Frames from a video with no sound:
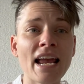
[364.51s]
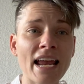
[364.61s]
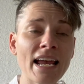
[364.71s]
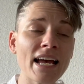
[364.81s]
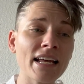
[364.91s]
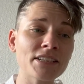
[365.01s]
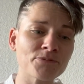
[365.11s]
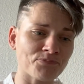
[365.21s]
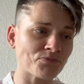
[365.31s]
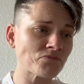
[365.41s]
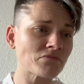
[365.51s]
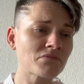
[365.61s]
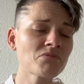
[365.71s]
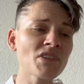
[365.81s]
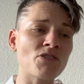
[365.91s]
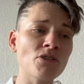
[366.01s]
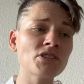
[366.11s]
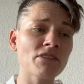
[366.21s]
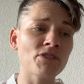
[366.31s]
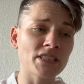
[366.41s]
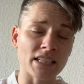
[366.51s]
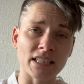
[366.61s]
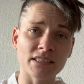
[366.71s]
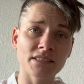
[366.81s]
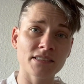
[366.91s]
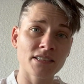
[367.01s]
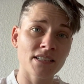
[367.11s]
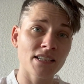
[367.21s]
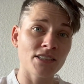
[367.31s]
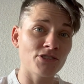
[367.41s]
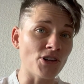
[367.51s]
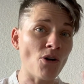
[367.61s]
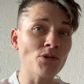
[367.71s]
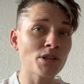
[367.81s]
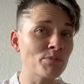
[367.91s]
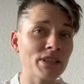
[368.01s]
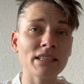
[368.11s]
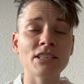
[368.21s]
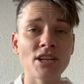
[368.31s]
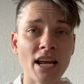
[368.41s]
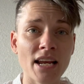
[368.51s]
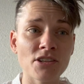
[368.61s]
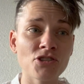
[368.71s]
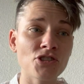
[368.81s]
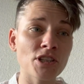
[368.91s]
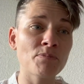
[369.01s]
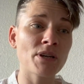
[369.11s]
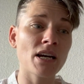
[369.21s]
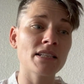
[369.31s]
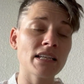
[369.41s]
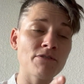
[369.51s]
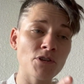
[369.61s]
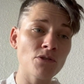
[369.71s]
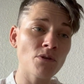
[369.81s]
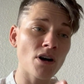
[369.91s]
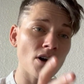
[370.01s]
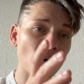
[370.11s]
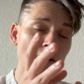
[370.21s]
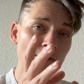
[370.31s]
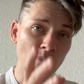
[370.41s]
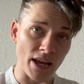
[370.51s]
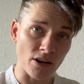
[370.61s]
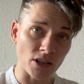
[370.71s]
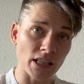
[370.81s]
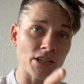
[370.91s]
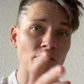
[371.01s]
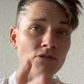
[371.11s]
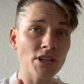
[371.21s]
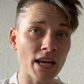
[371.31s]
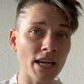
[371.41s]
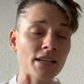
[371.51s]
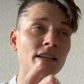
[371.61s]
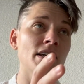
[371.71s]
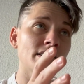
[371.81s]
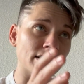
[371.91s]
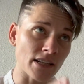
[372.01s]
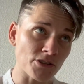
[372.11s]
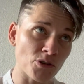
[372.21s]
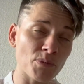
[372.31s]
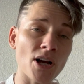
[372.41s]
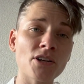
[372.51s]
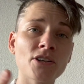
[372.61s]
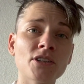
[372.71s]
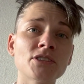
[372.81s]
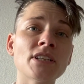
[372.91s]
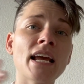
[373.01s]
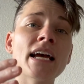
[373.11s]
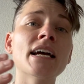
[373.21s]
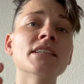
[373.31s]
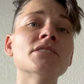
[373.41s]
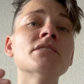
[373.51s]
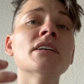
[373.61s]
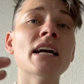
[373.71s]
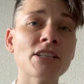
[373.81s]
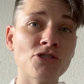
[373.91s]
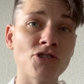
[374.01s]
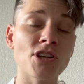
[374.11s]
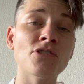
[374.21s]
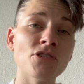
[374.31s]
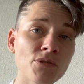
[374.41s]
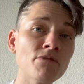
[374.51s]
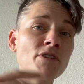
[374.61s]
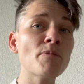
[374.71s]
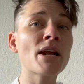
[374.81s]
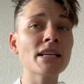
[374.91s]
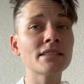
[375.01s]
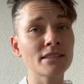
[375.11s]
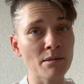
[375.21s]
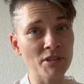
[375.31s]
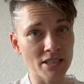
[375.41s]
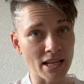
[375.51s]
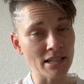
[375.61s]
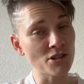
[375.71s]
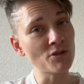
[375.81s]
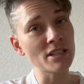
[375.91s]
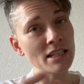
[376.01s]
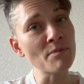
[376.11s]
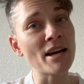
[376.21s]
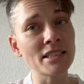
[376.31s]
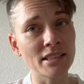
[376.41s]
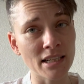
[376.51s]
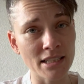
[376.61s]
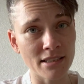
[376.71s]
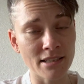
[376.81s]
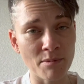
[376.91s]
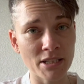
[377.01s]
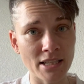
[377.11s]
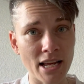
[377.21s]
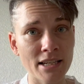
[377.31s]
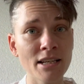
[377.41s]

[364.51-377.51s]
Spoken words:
And those differences don't completely change just because if you are male and you take testosterone blockers and estrogen, you can feminize to some extent and you can demasculinize to some extent,